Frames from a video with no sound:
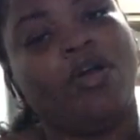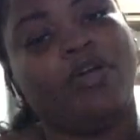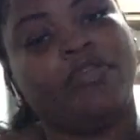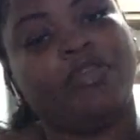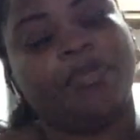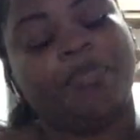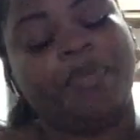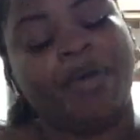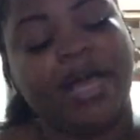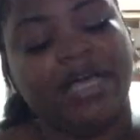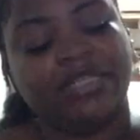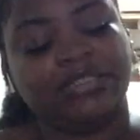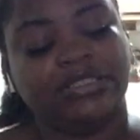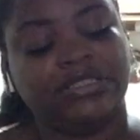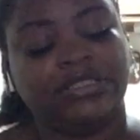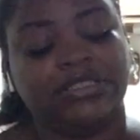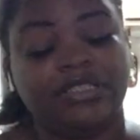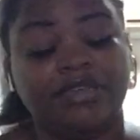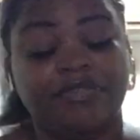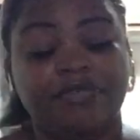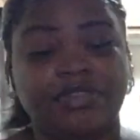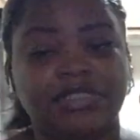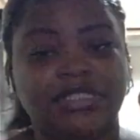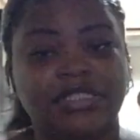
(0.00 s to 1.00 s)
of the
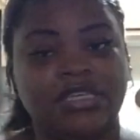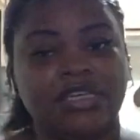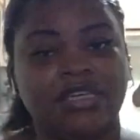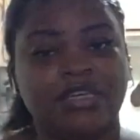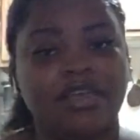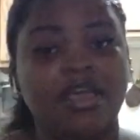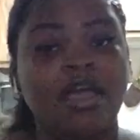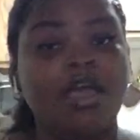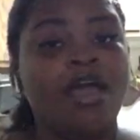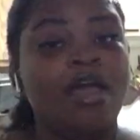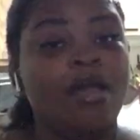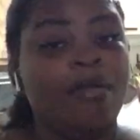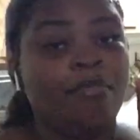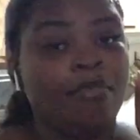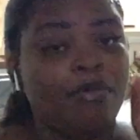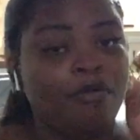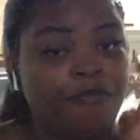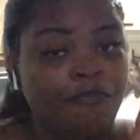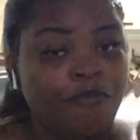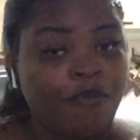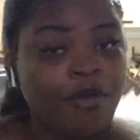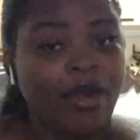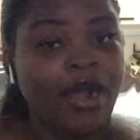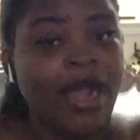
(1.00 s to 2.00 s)
positivity
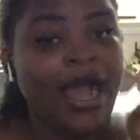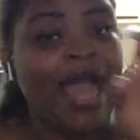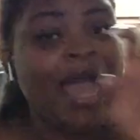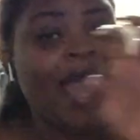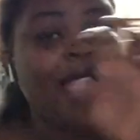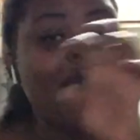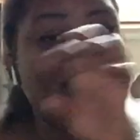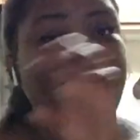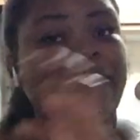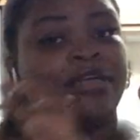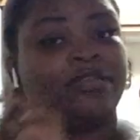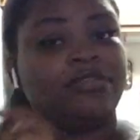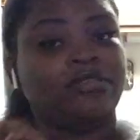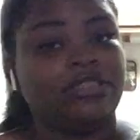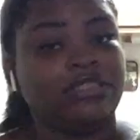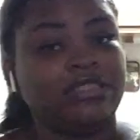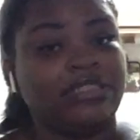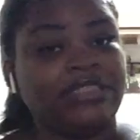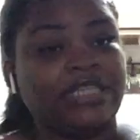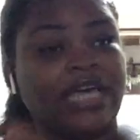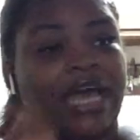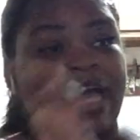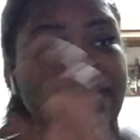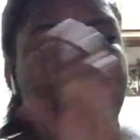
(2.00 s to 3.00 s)
before I
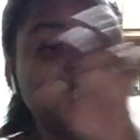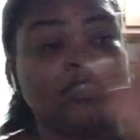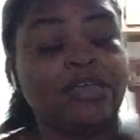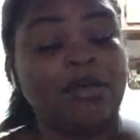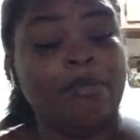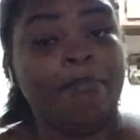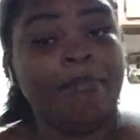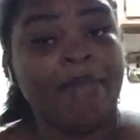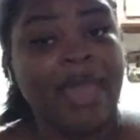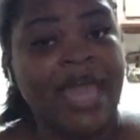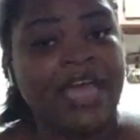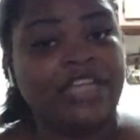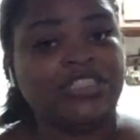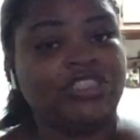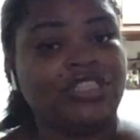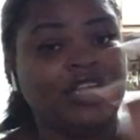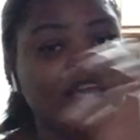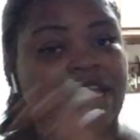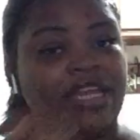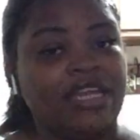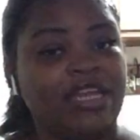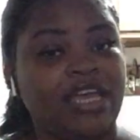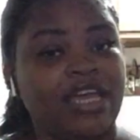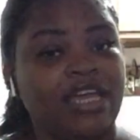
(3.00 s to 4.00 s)
decide to match
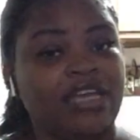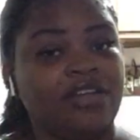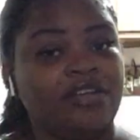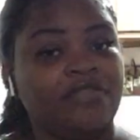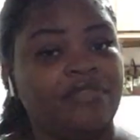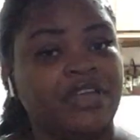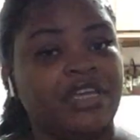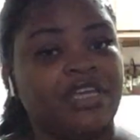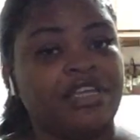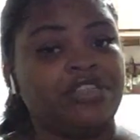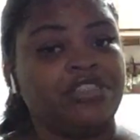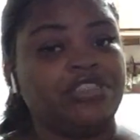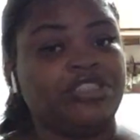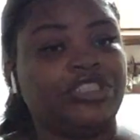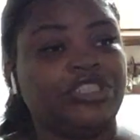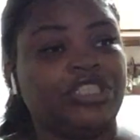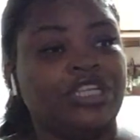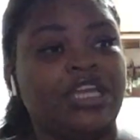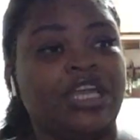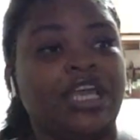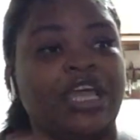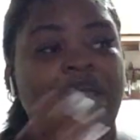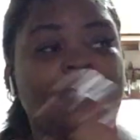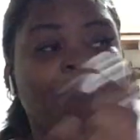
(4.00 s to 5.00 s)
that negative
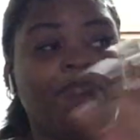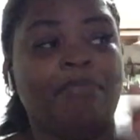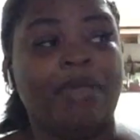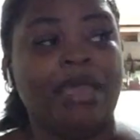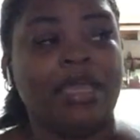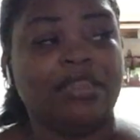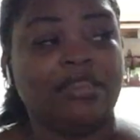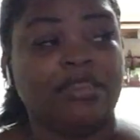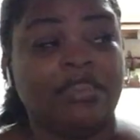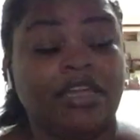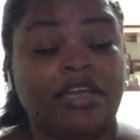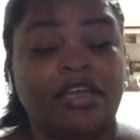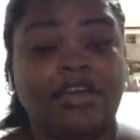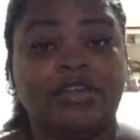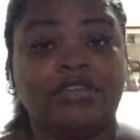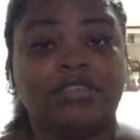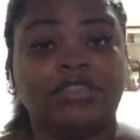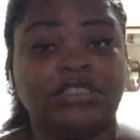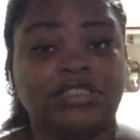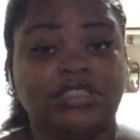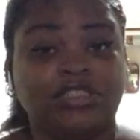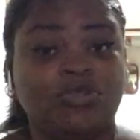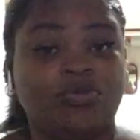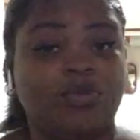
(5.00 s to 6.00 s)
energy and make their
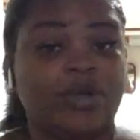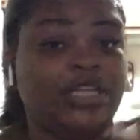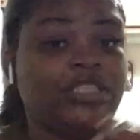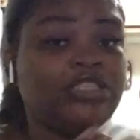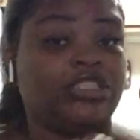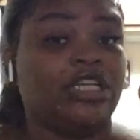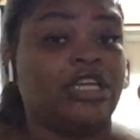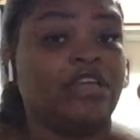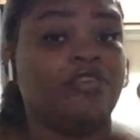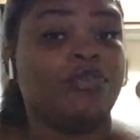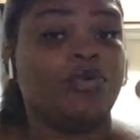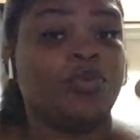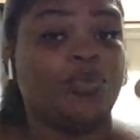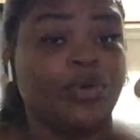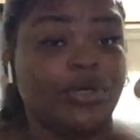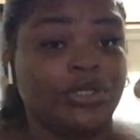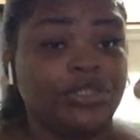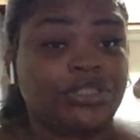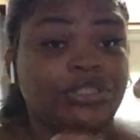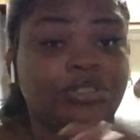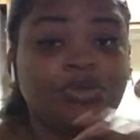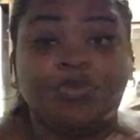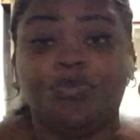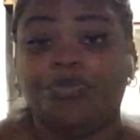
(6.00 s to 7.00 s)
situation even worse
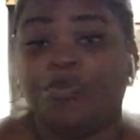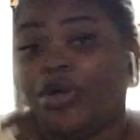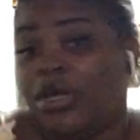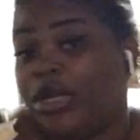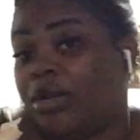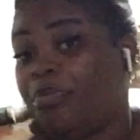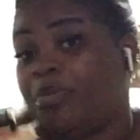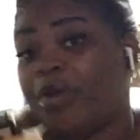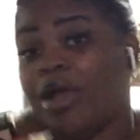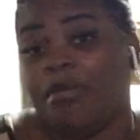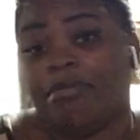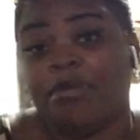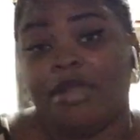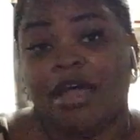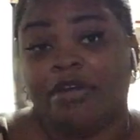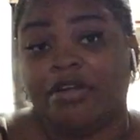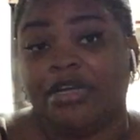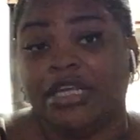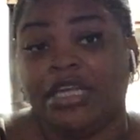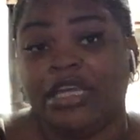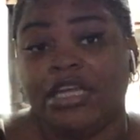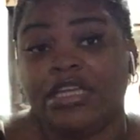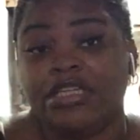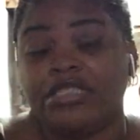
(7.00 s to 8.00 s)
than what it probably
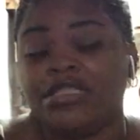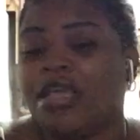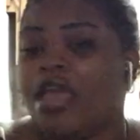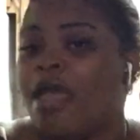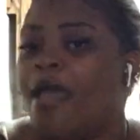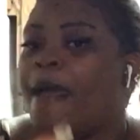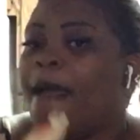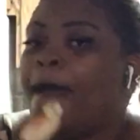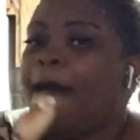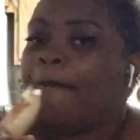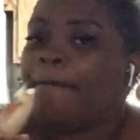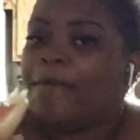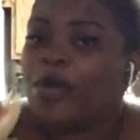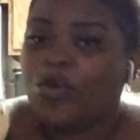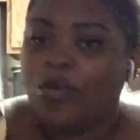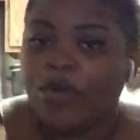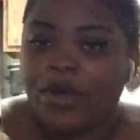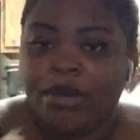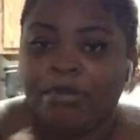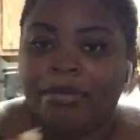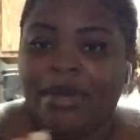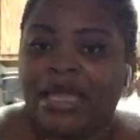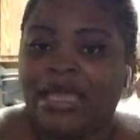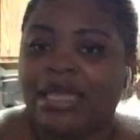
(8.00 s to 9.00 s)
already is. But what
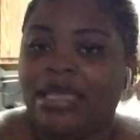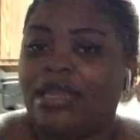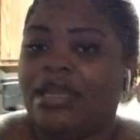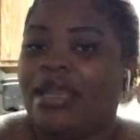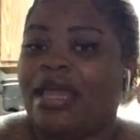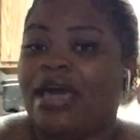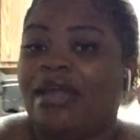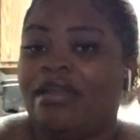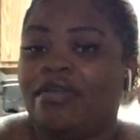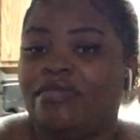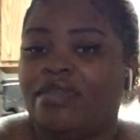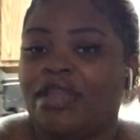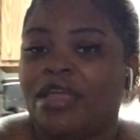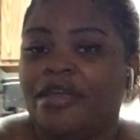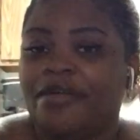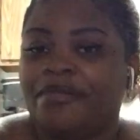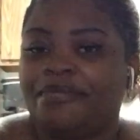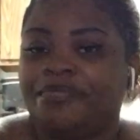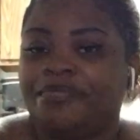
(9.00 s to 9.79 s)
am I getting out of that?